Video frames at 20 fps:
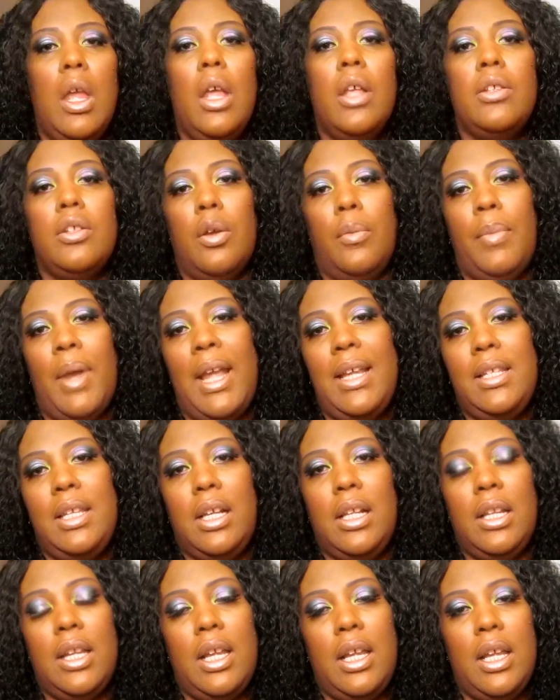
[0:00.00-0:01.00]
So
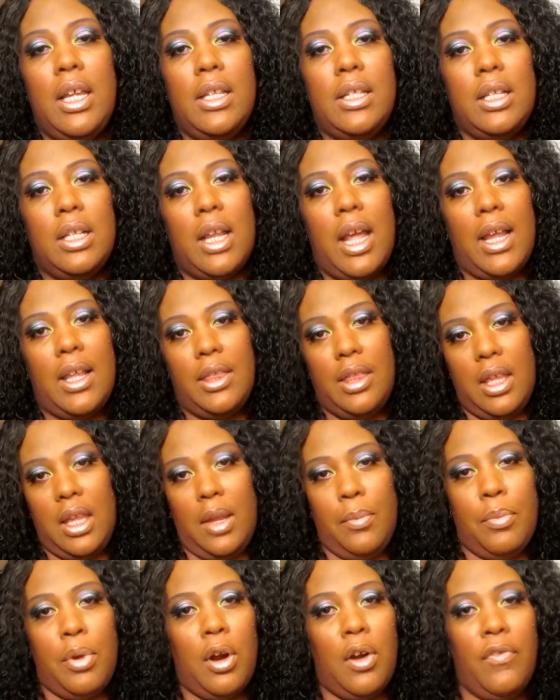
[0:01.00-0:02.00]
basically it's like
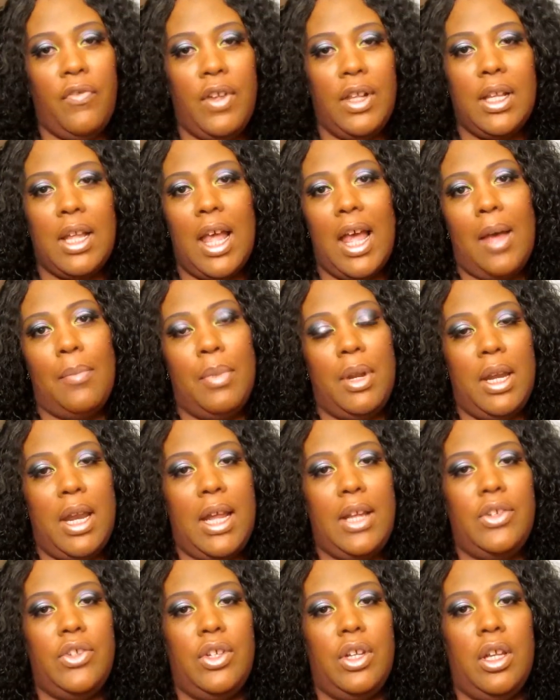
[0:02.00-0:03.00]
the perfect
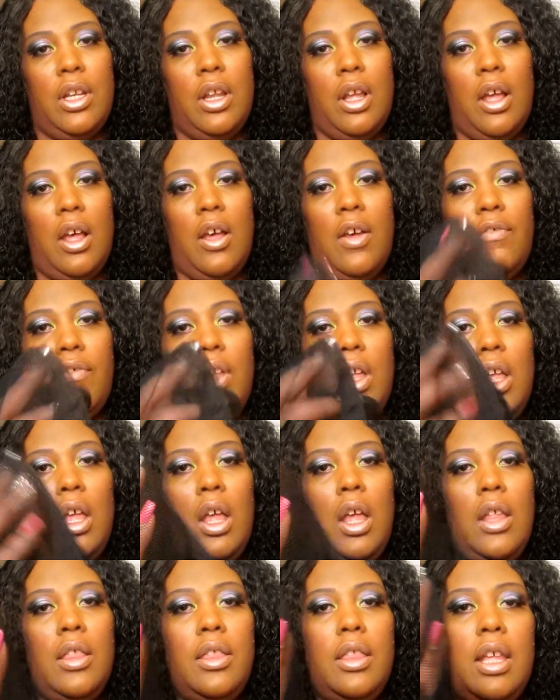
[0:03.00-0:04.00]
combination of
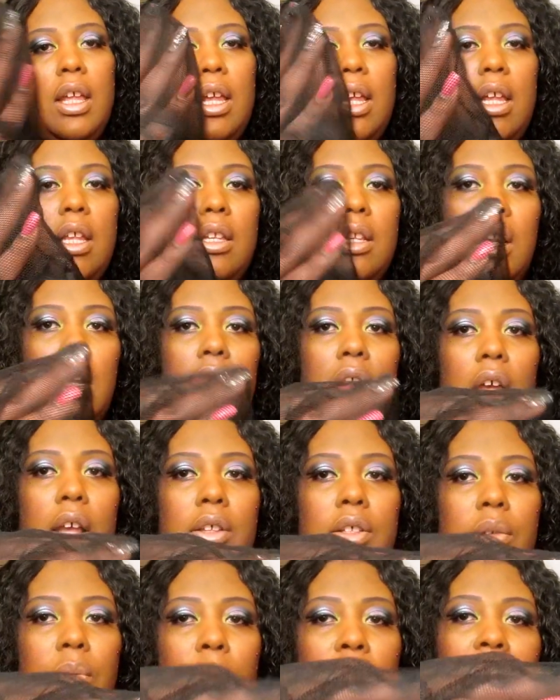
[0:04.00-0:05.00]
the
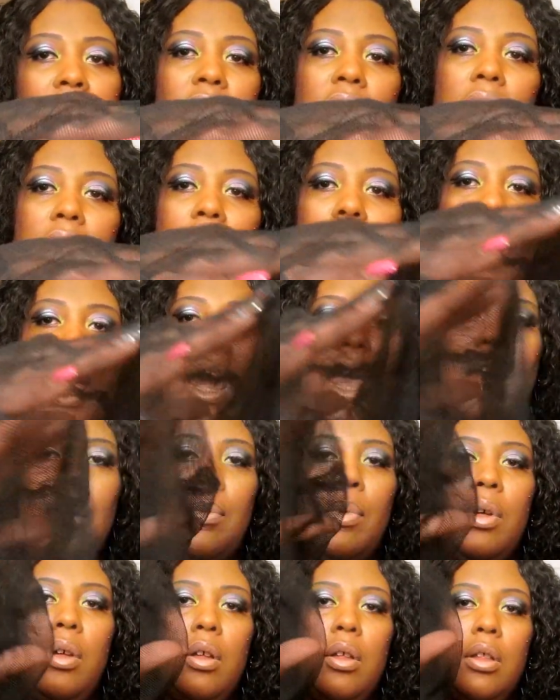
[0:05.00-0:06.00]
Deluxe Weaving Cap
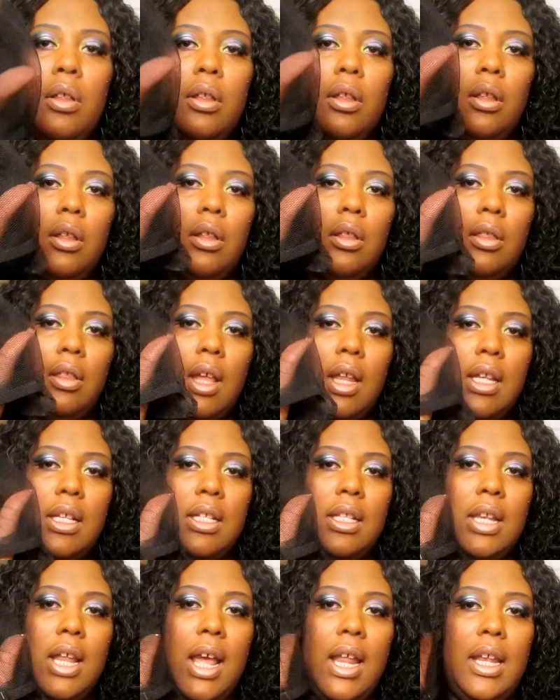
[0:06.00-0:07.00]
that is
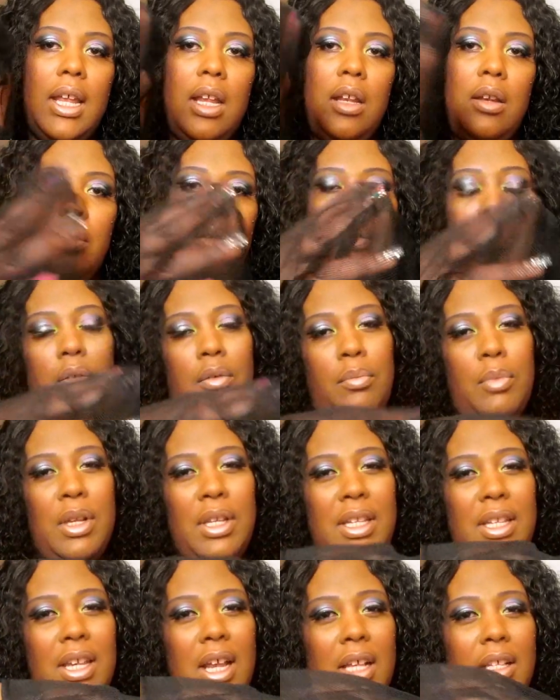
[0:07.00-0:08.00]
netted but
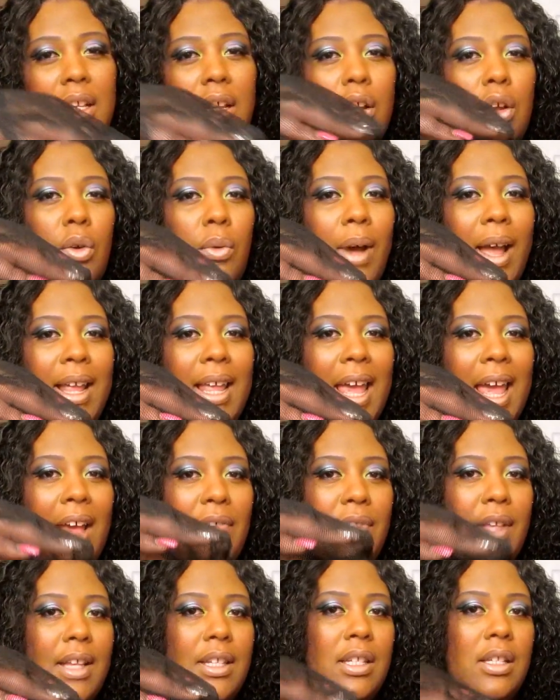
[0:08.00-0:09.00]
doesn't quite
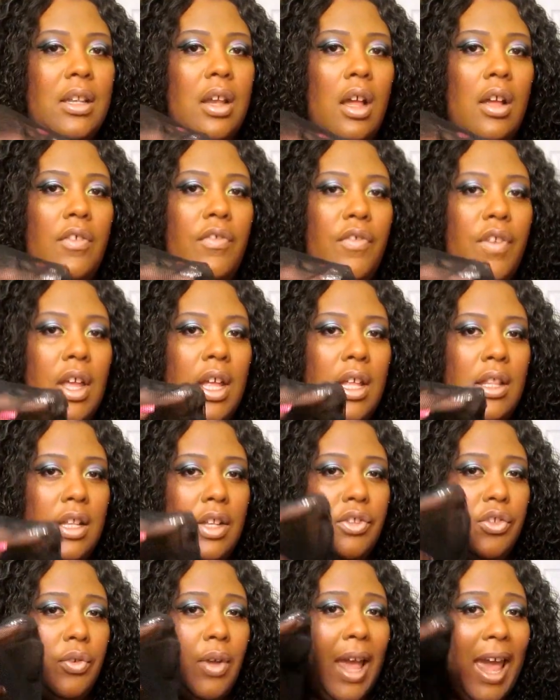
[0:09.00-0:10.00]
have that snug fit and
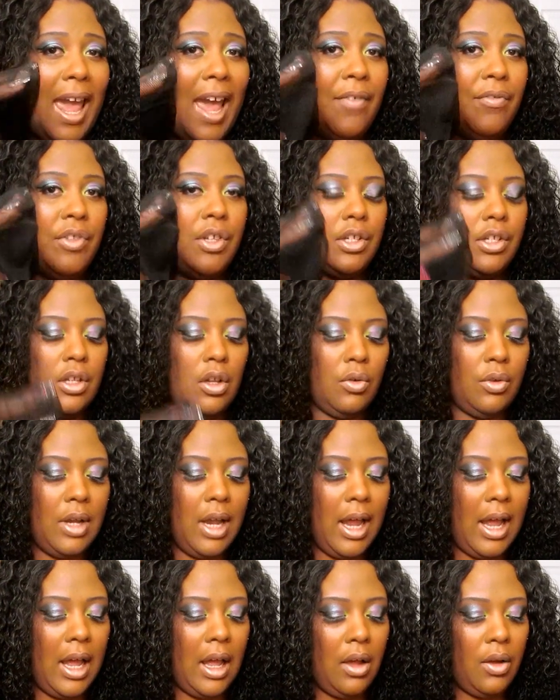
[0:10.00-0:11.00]
that you have to sew
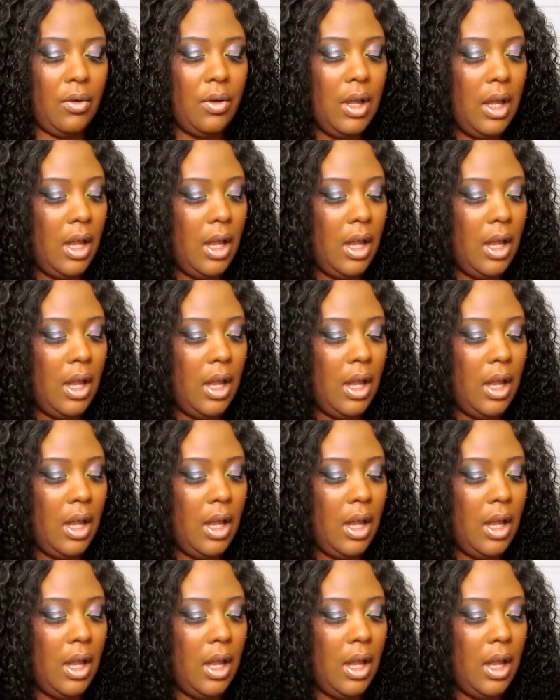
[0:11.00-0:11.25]
down,